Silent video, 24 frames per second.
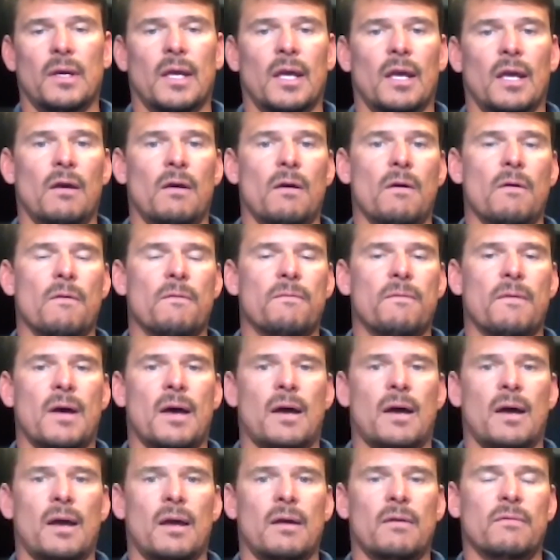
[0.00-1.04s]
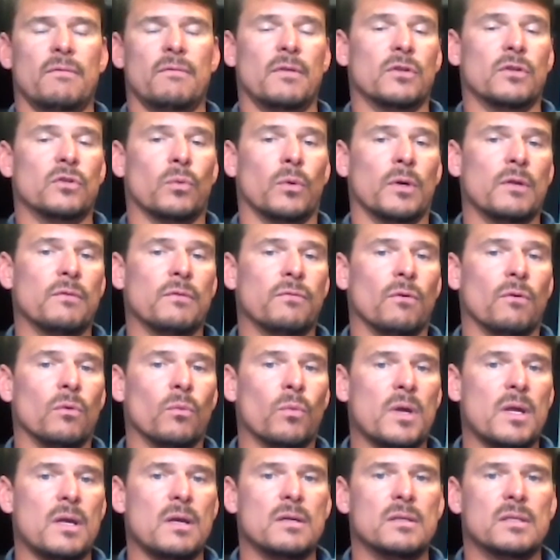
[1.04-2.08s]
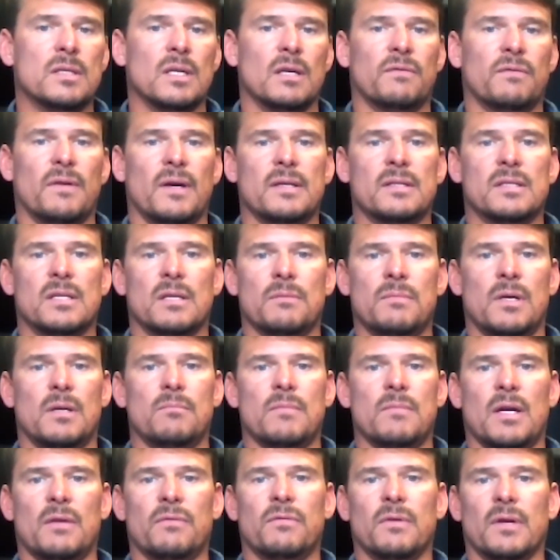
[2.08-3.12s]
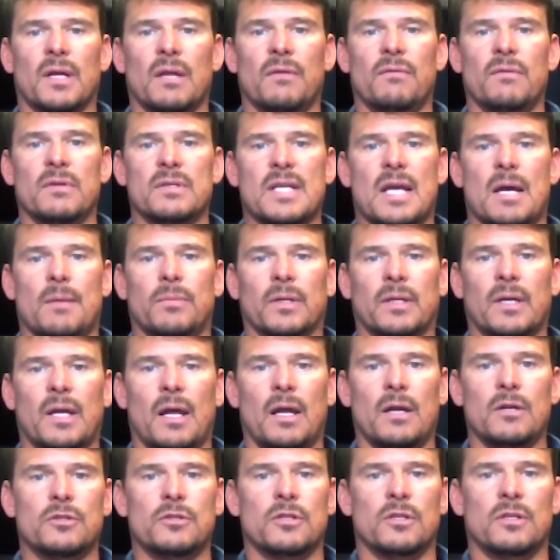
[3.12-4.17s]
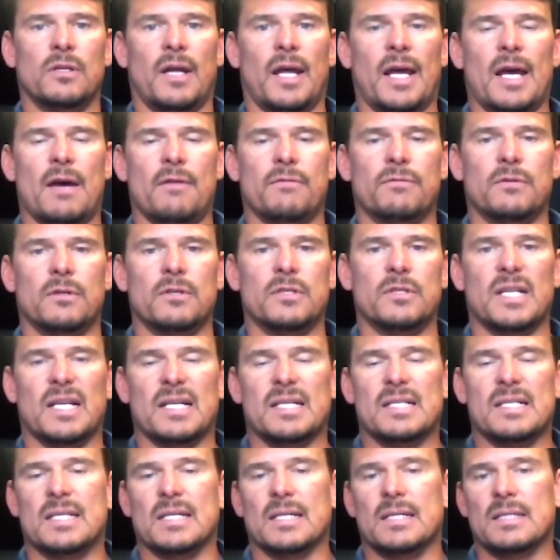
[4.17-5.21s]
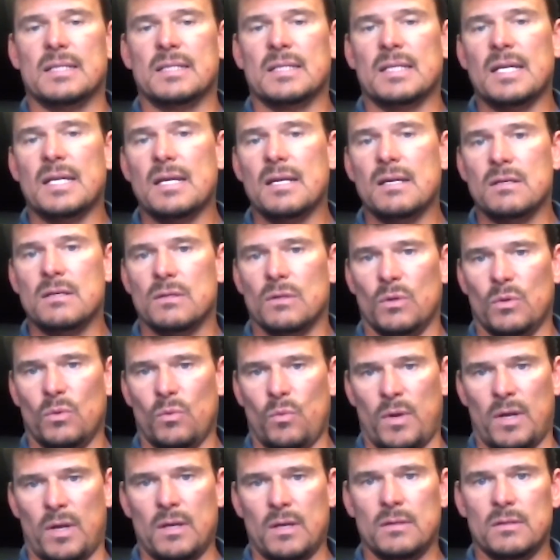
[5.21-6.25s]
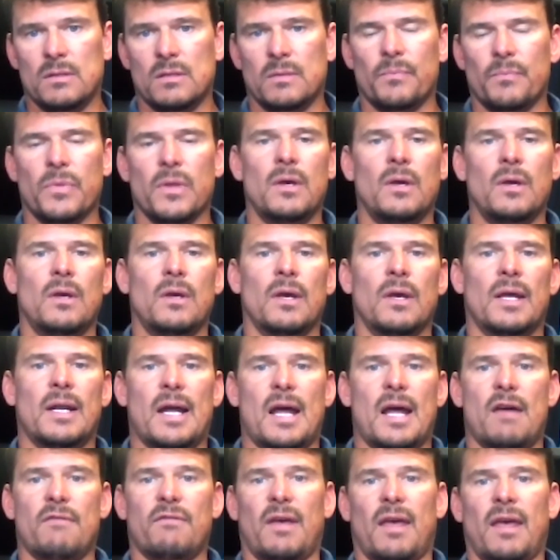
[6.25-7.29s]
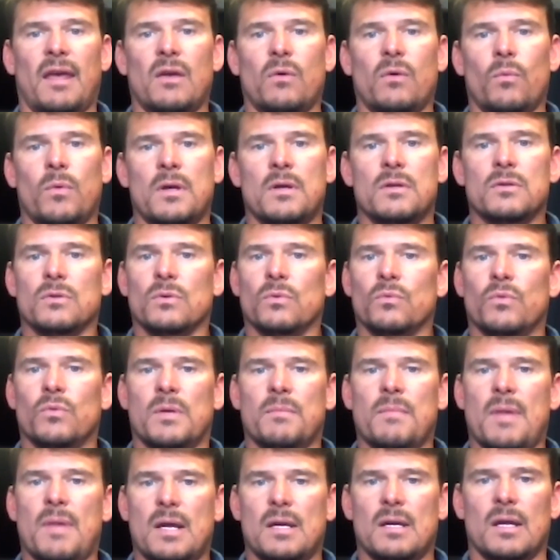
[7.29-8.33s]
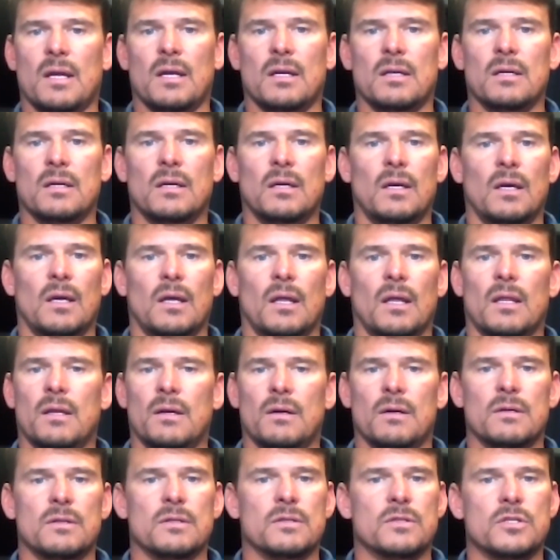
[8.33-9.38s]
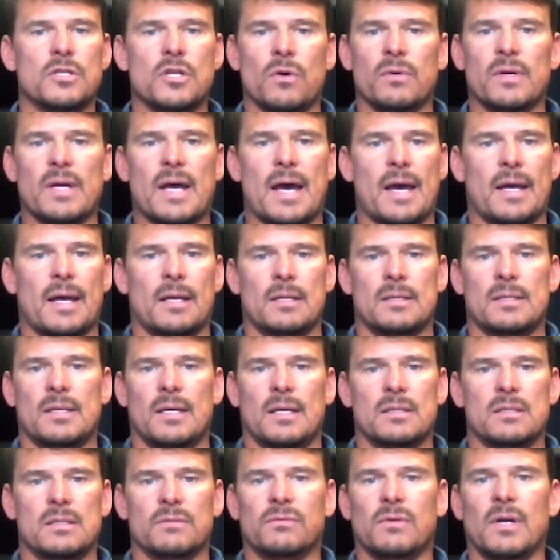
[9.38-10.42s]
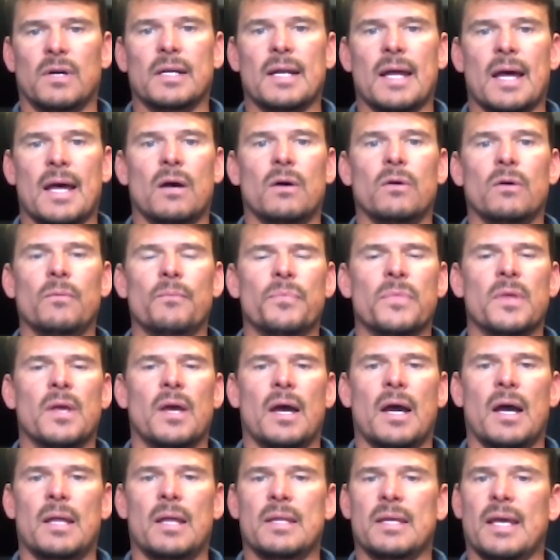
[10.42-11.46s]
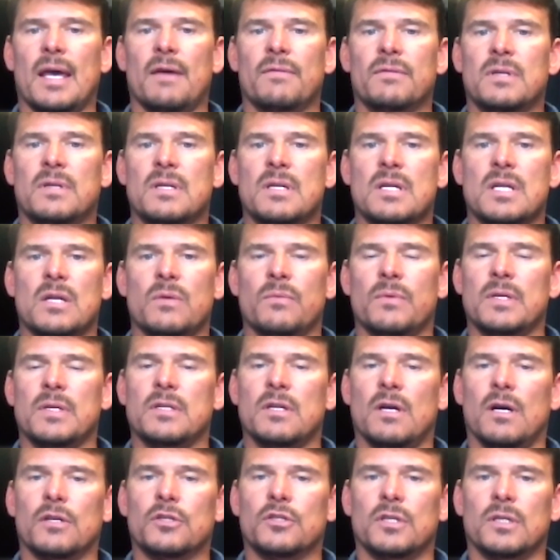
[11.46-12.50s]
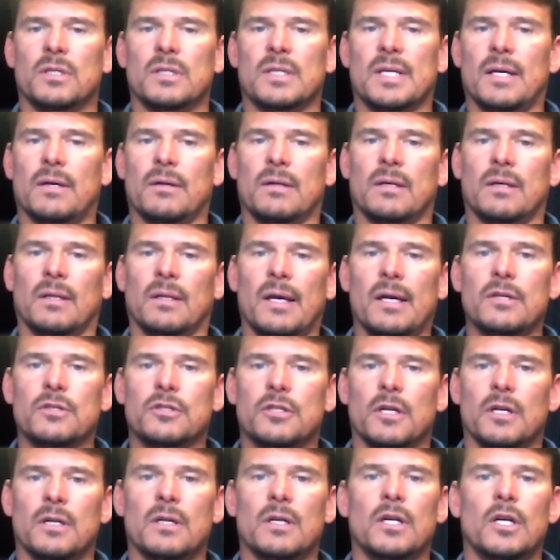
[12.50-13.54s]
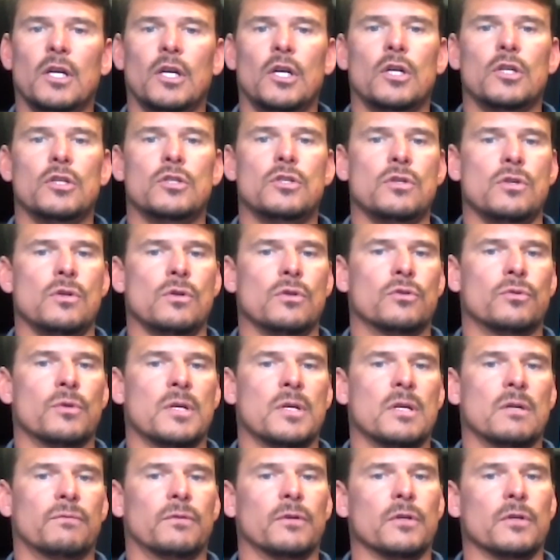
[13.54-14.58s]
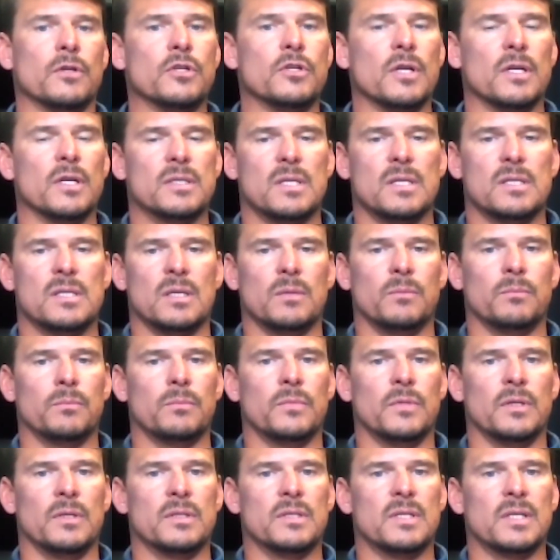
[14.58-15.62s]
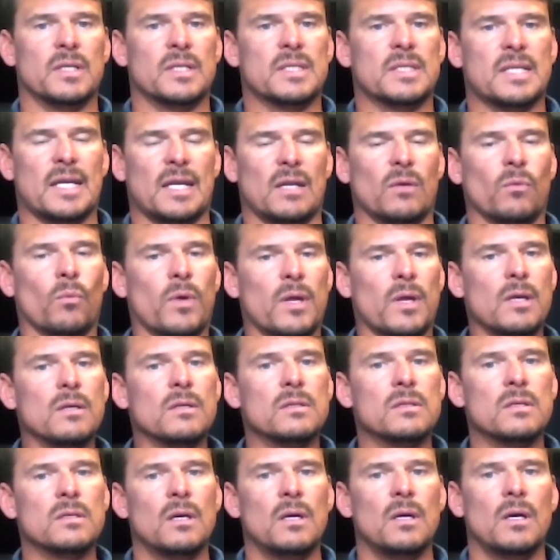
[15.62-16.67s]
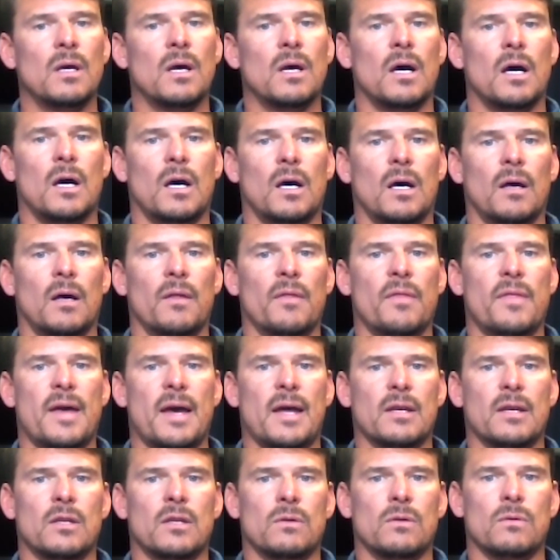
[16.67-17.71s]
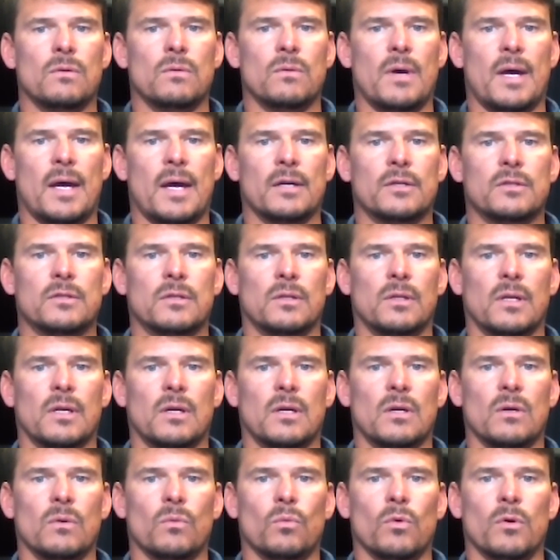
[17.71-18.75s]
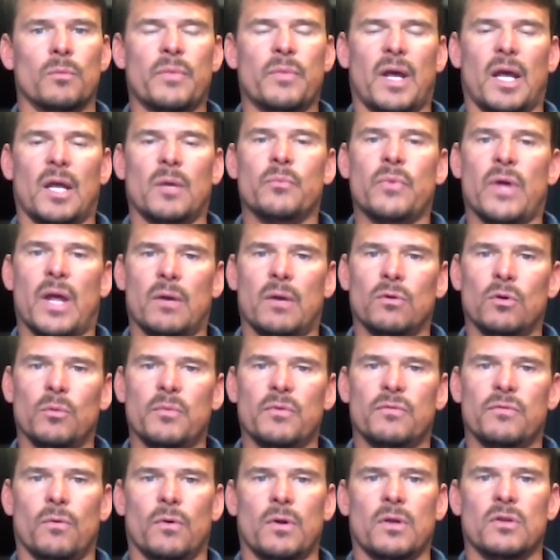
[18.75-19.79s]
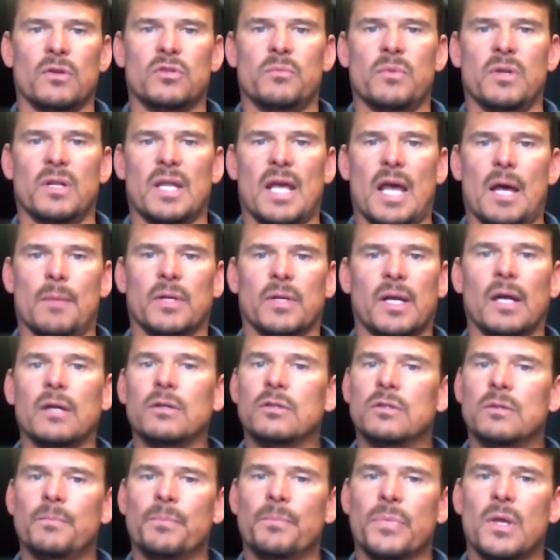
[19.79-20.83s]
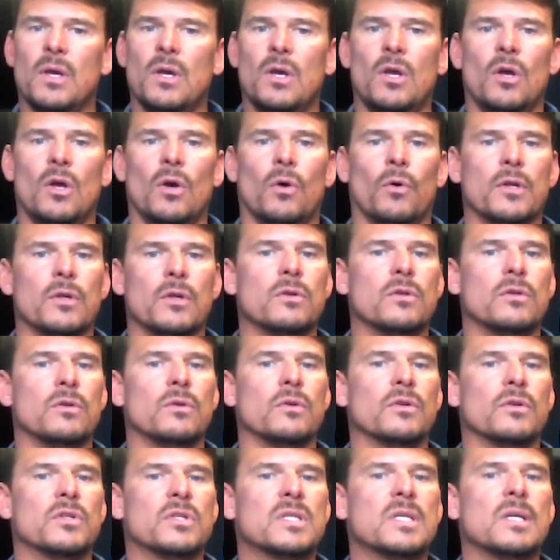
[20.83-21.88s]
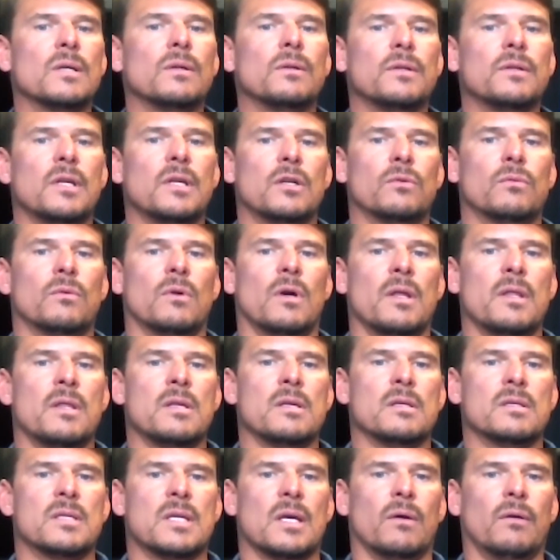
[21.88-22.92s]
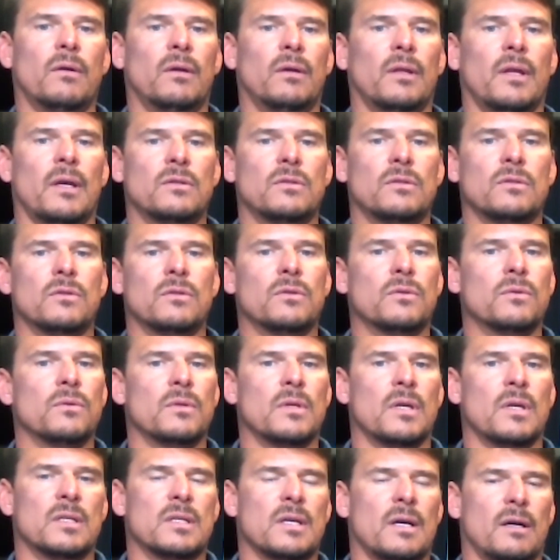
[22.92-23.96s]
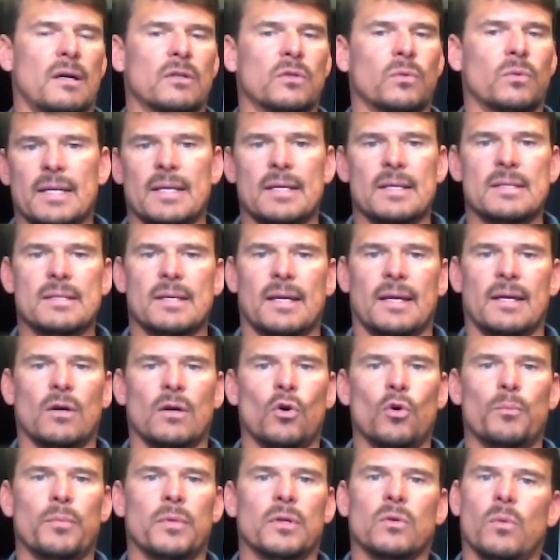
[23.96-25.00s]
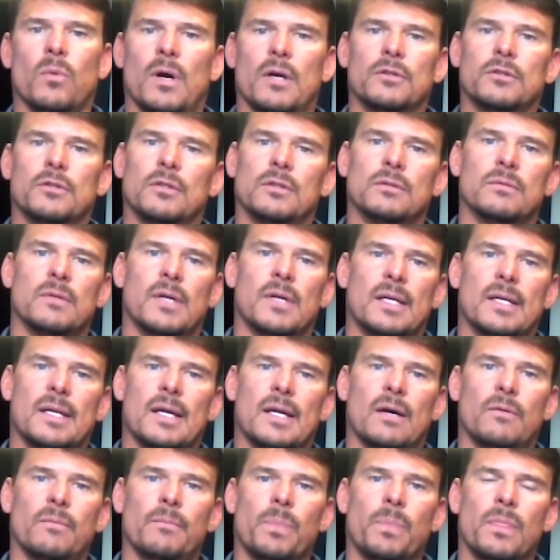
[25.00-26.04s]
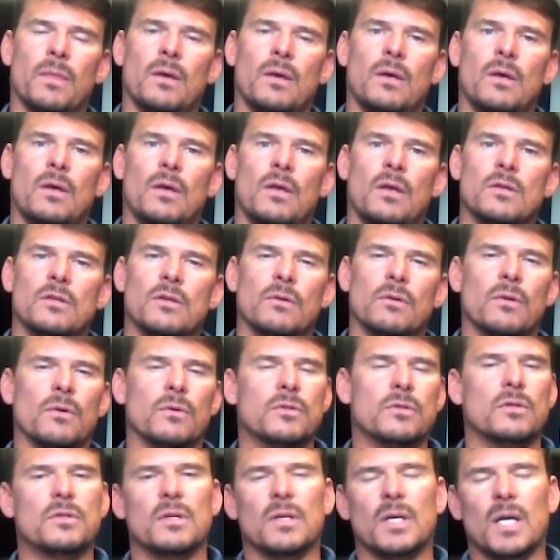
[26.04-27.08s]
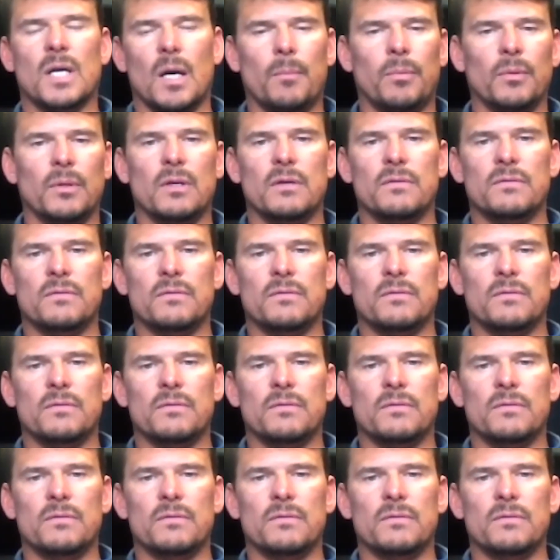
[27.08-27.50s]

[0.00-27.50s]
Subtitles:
If I have the 24 weeks, if I submit my forgiveness application after, say, 16 weeks, and I have 8 weeks remaining, there's no guidance as of right now on the FTE reduction calculation. Do you treat it for just the 16 weeks that you actually were paying payroll before you submit the application? Or do you still need to run these calculations through the entire time? That is an open question right now. So those are just a couple